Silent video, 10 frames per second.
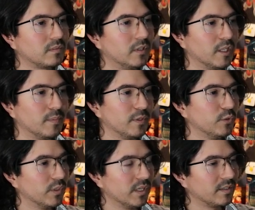Oh, let me
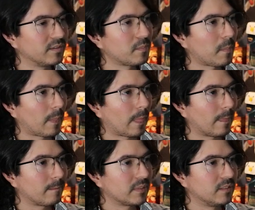do a
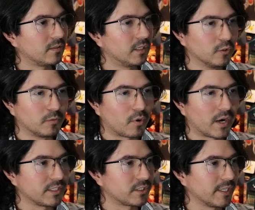little
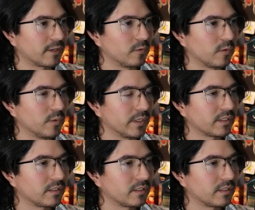prize check real quick.